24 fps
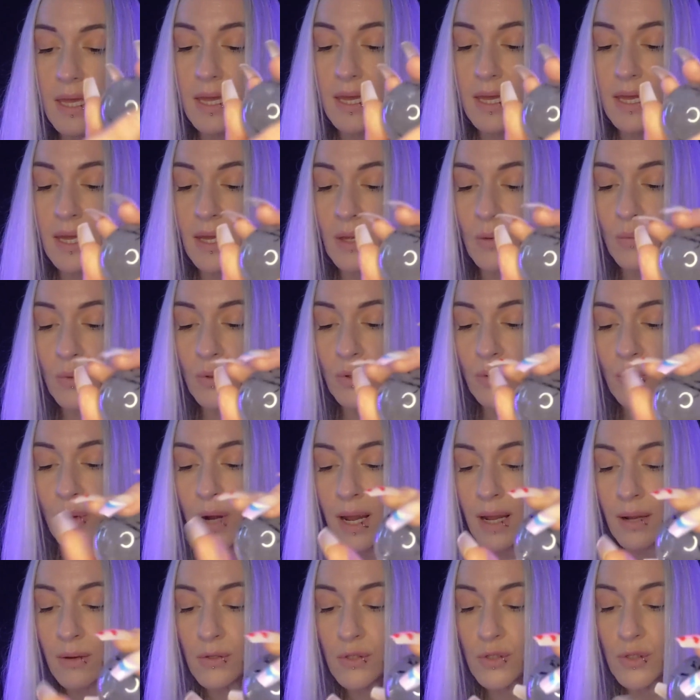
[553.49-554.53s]
It will
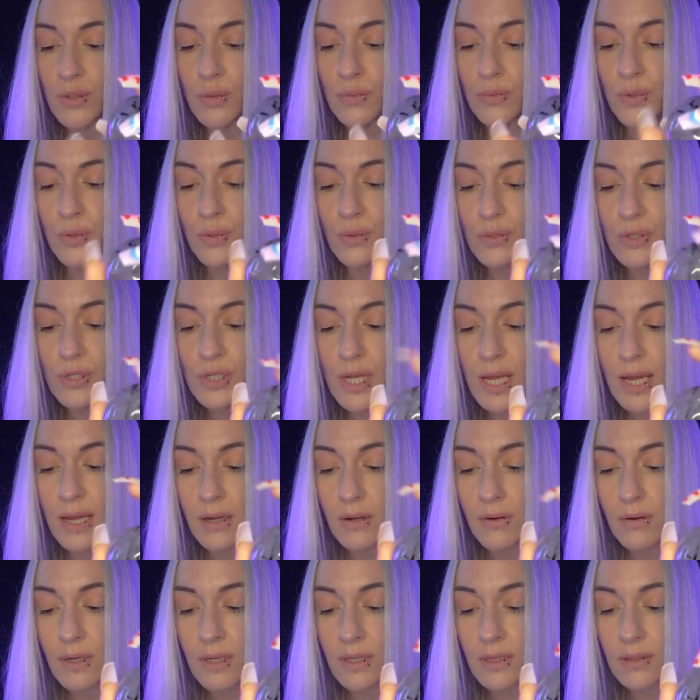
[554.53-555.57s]
ground your root
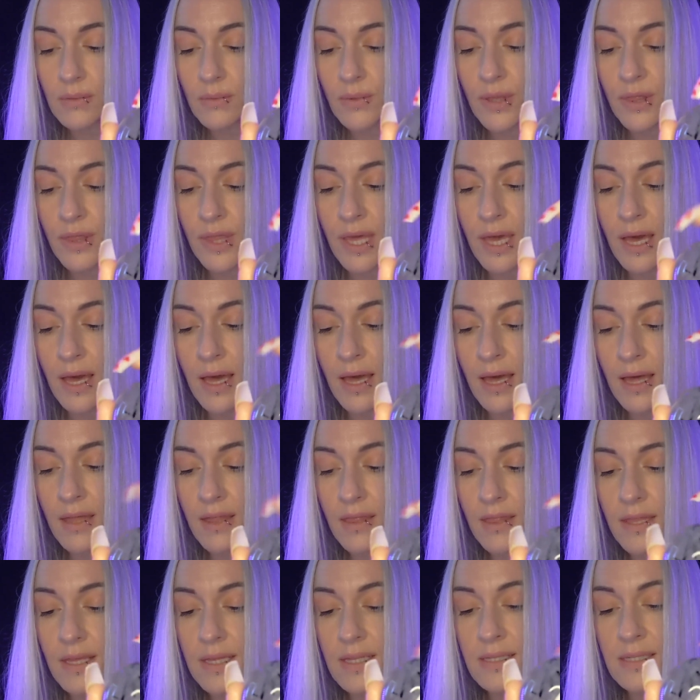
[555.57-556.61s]
chakra with the earth
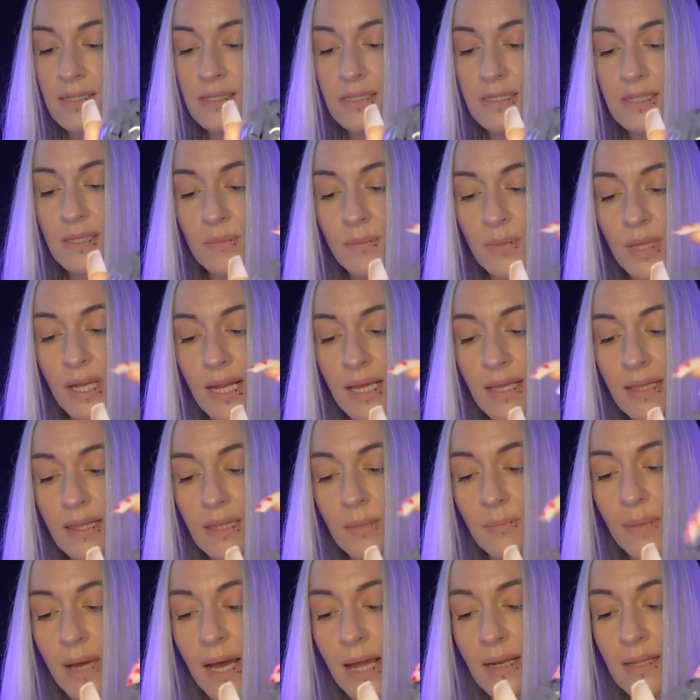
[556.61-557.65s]
and stimulate the
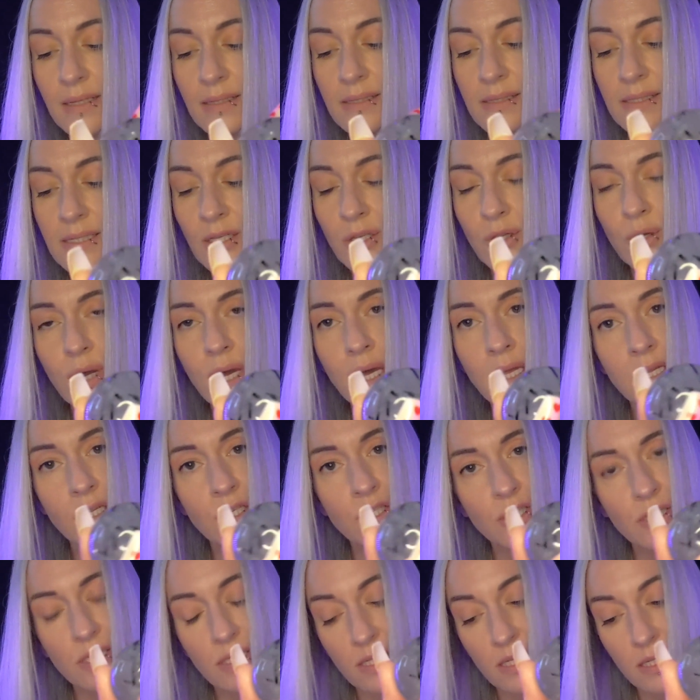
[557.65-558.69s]
balance in your
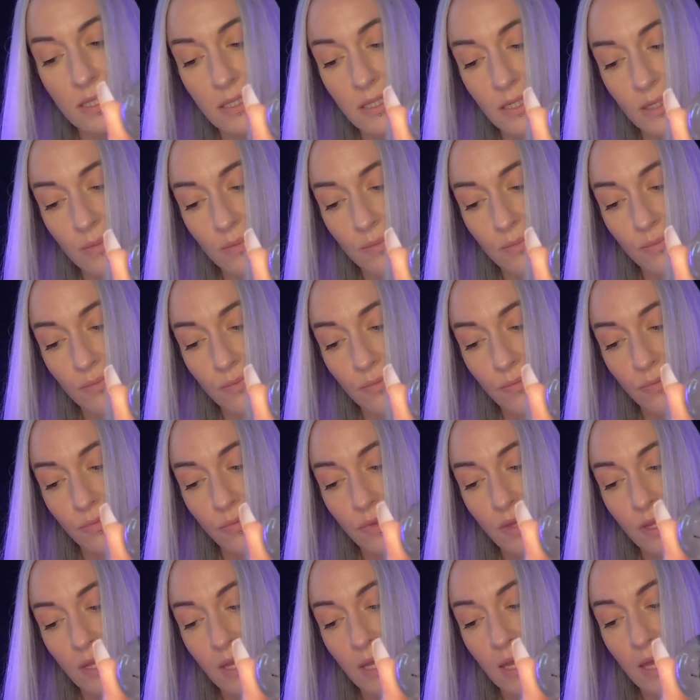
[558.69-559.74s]
energy system,
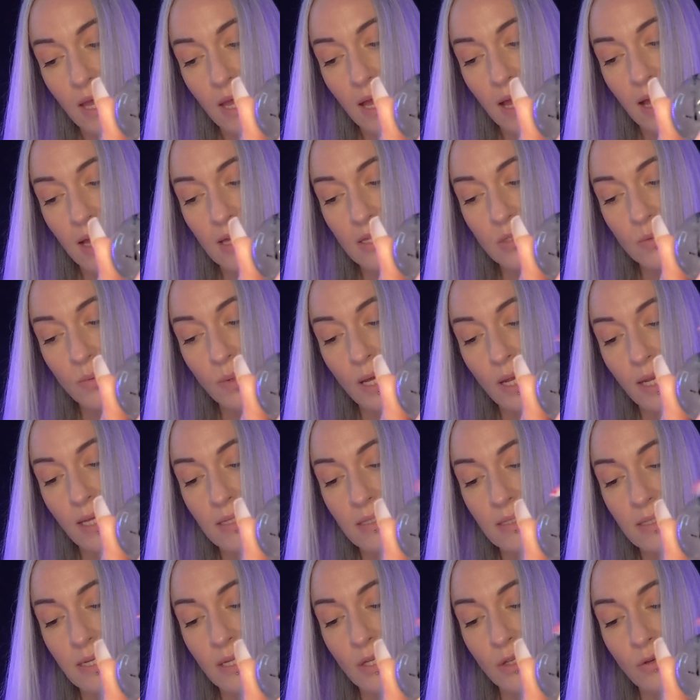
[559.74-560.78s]
as well
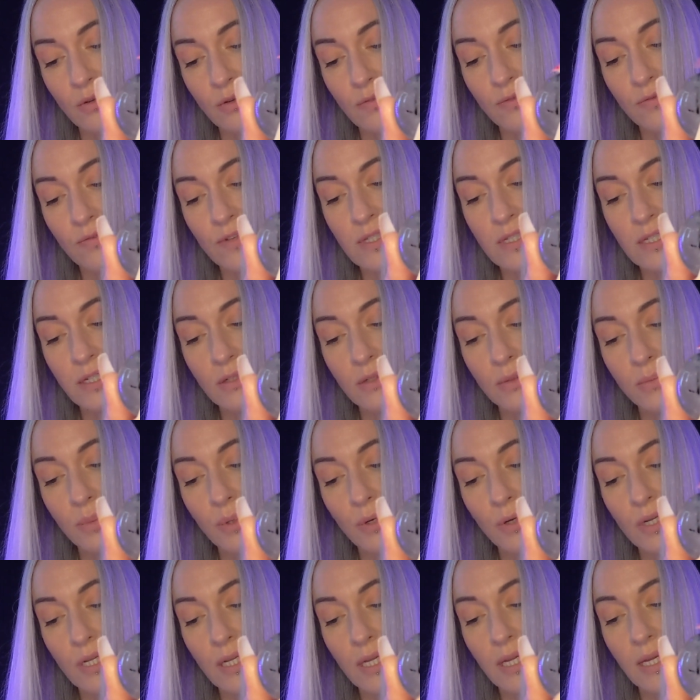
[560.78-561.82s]
as in your physical
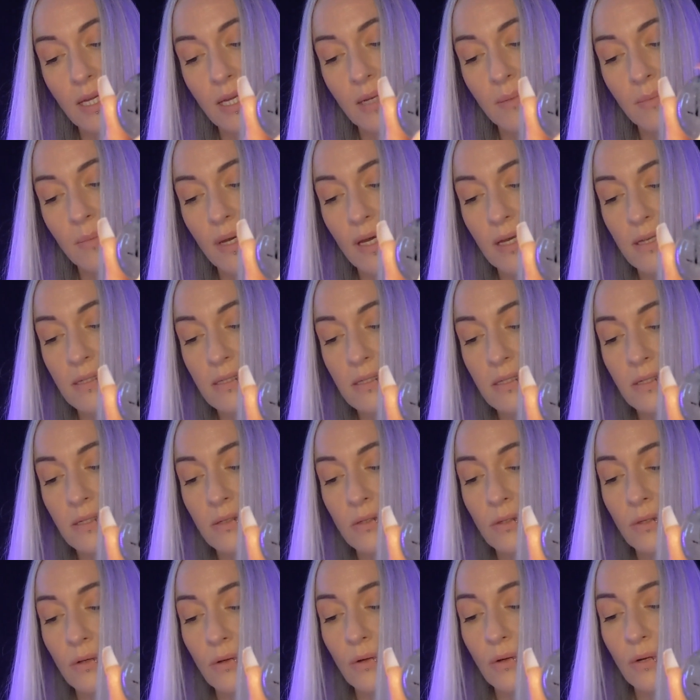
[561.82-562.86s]
body and personal
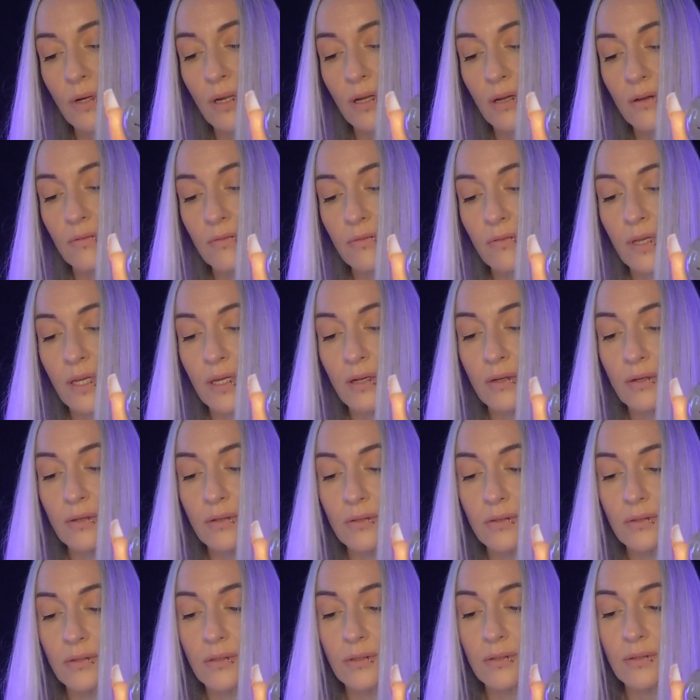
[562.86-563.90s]
auric
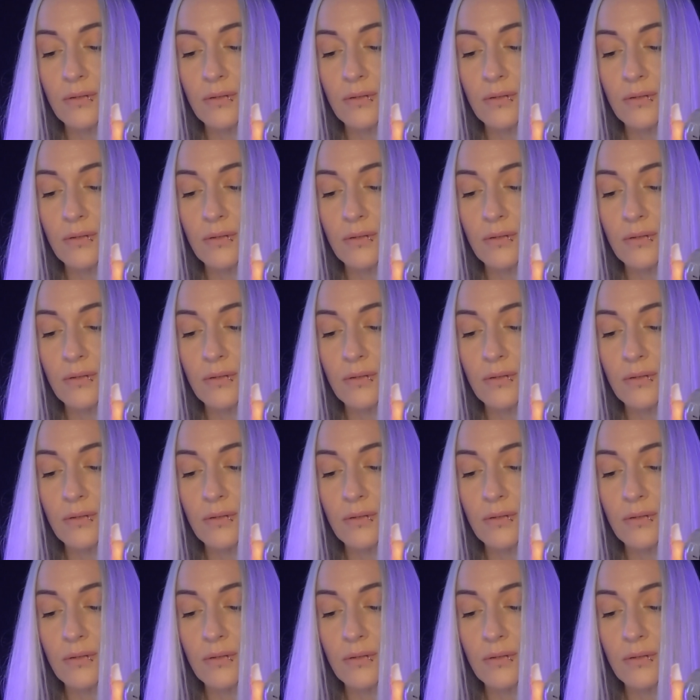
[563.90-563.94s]
field.